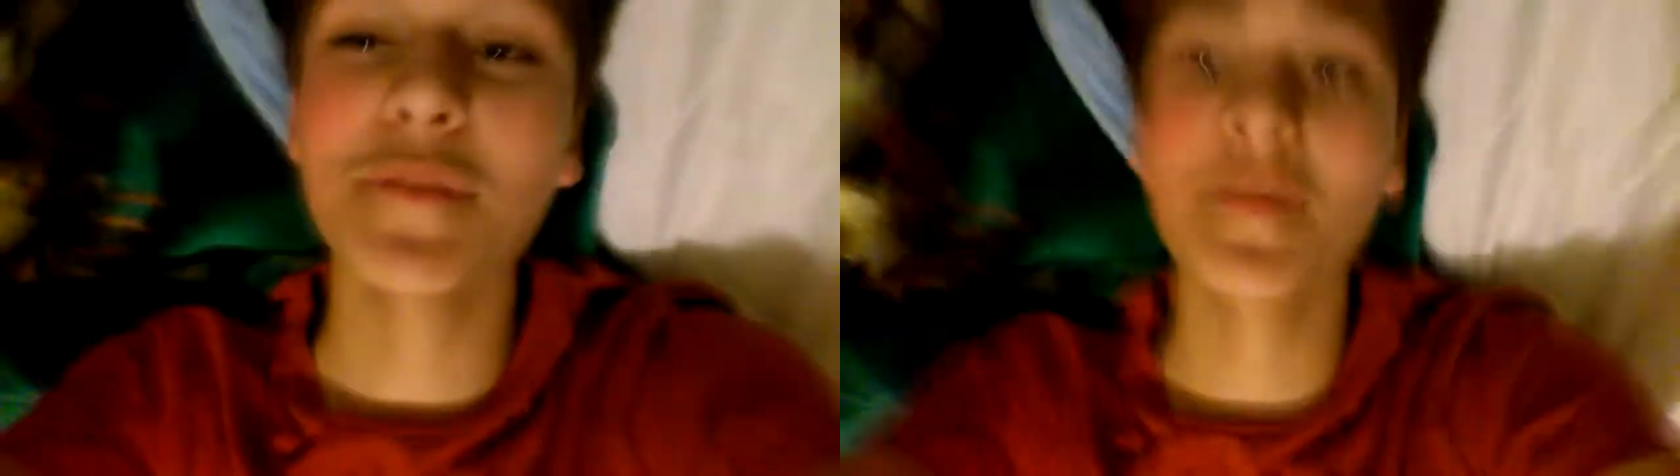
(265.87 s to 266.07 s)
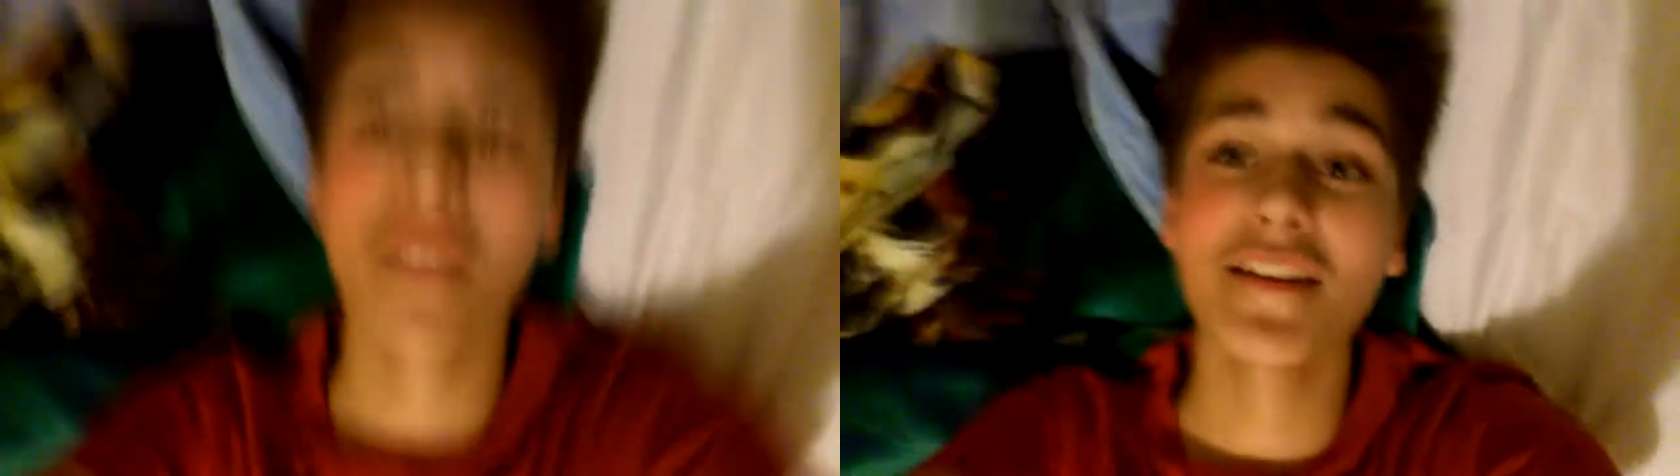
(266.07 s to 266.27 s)

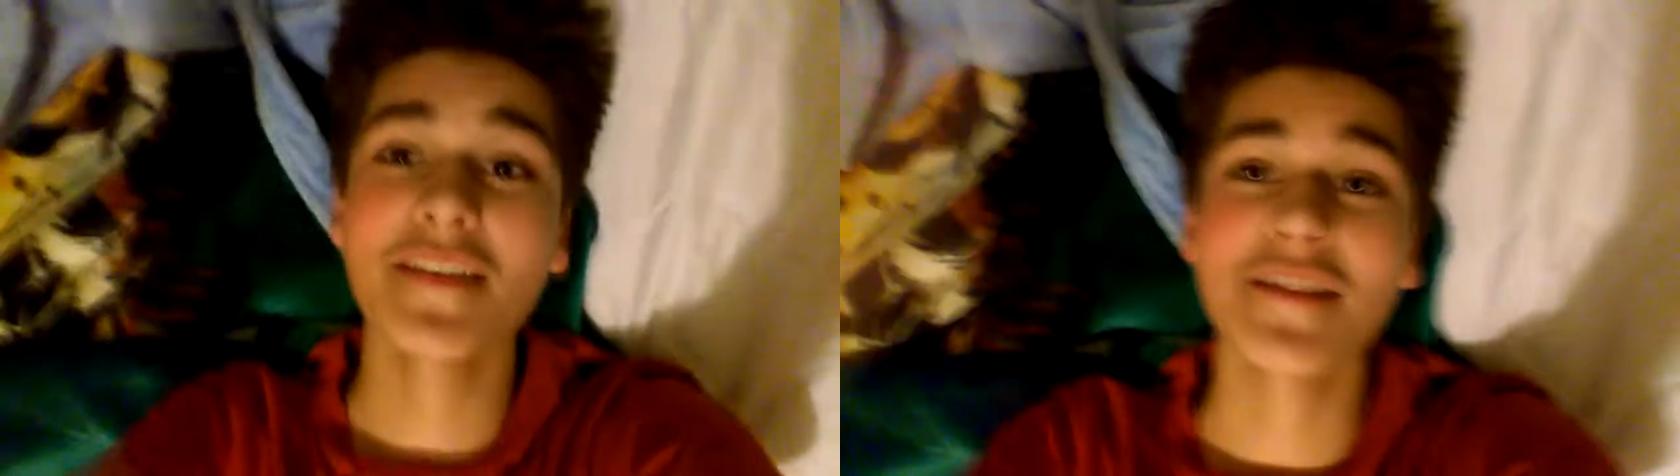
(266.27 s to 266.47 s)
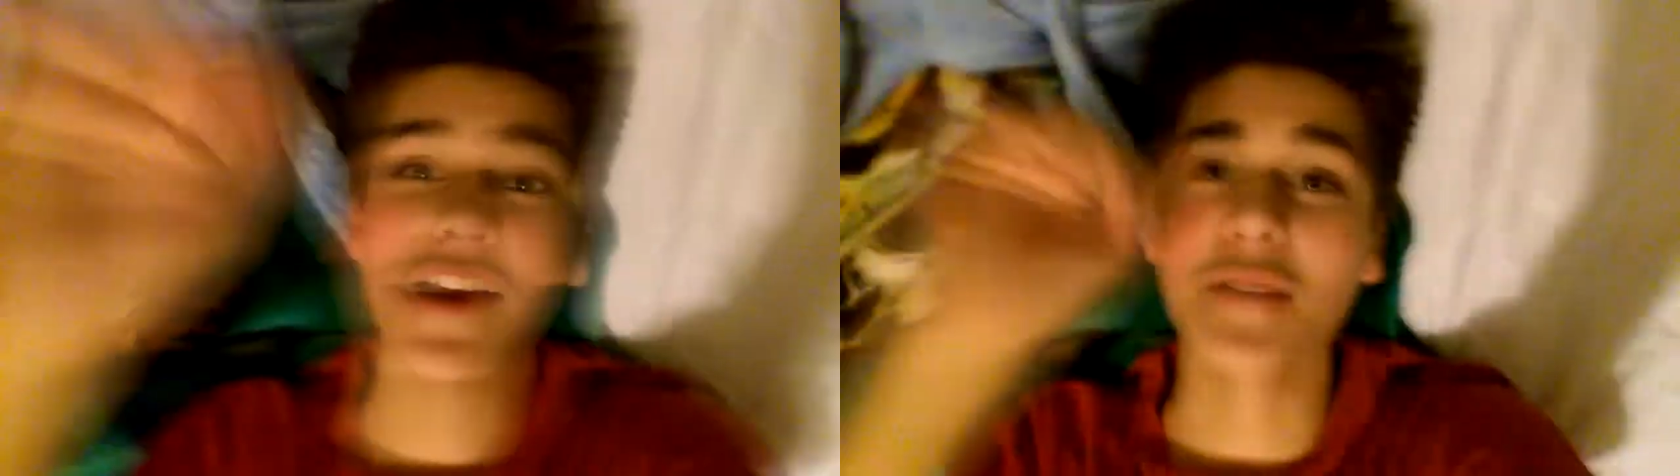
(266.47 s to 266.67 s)
be
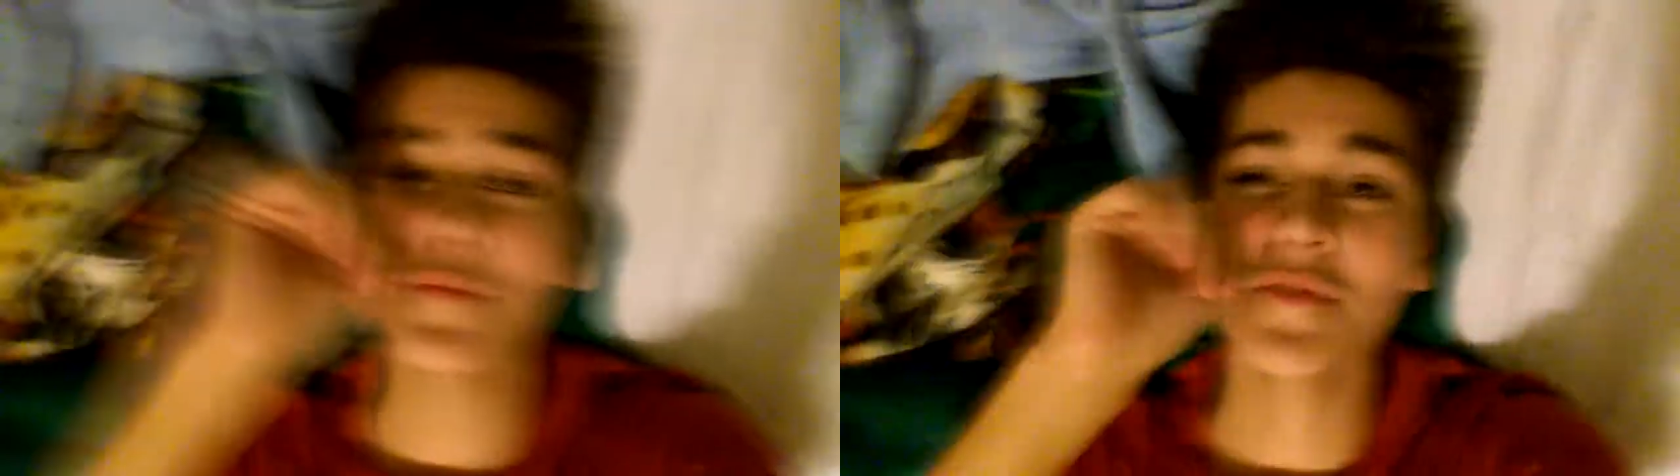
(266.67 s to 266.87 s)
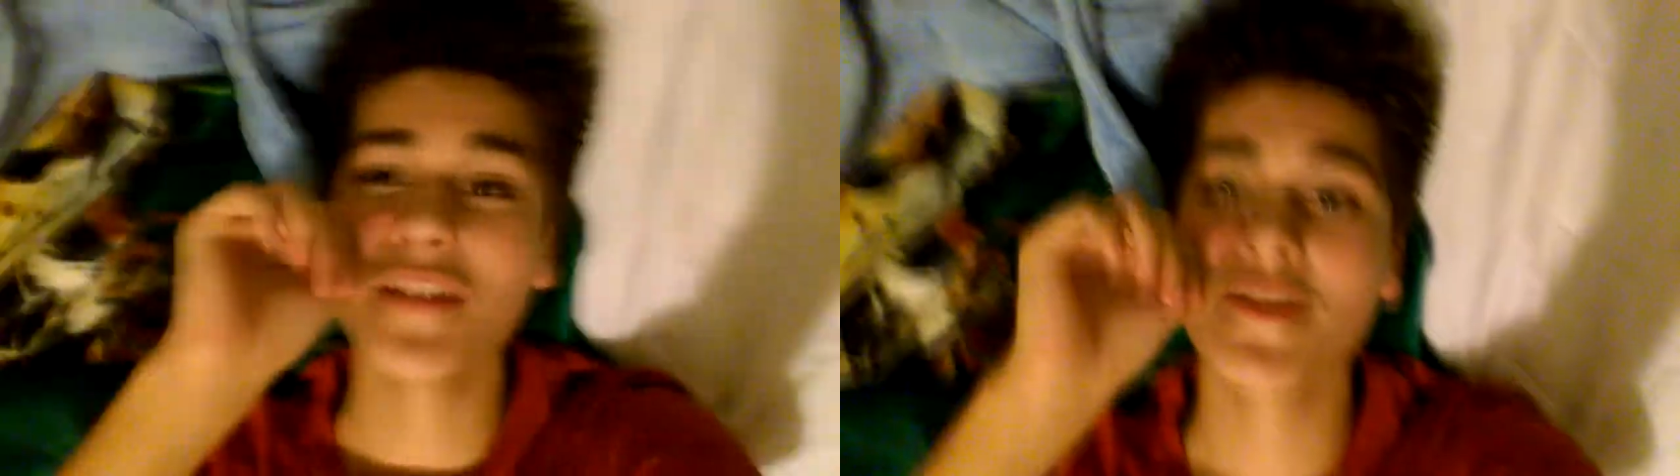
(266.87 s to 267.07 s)
many
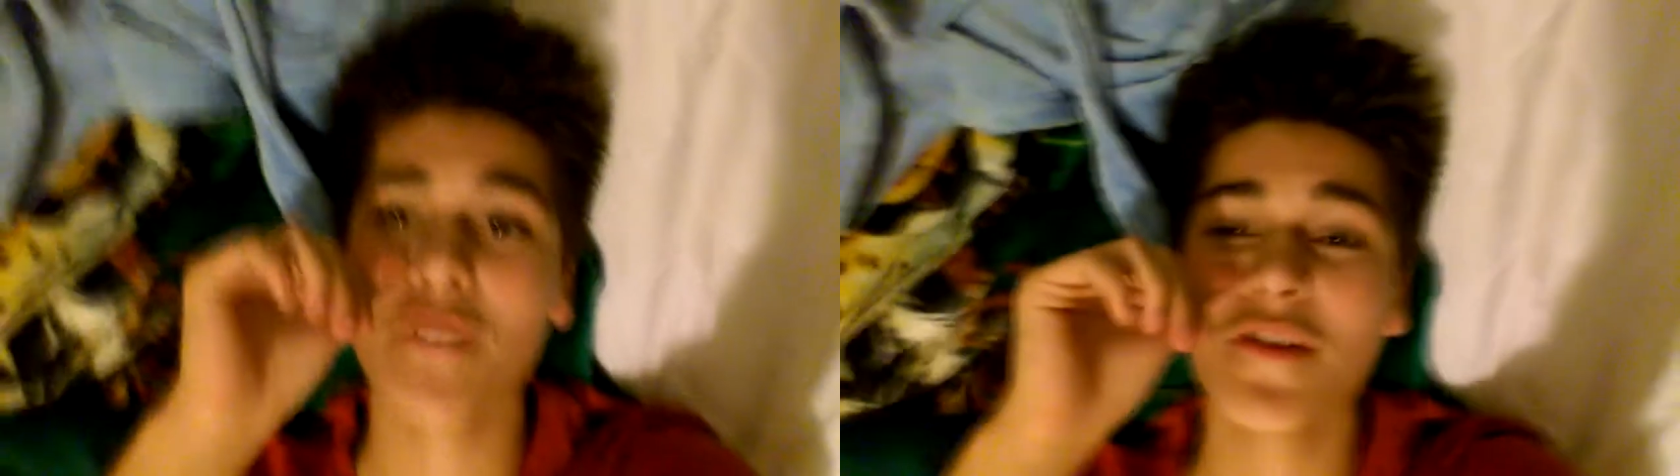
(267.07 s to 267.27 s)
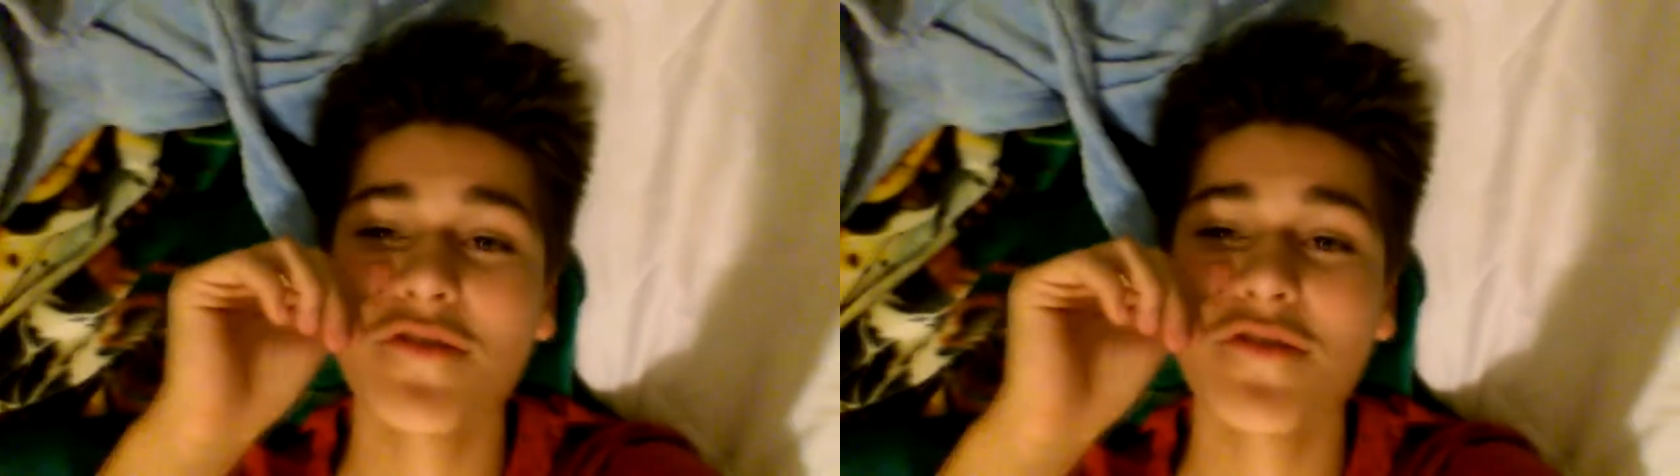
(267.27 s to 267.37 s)
times. That's why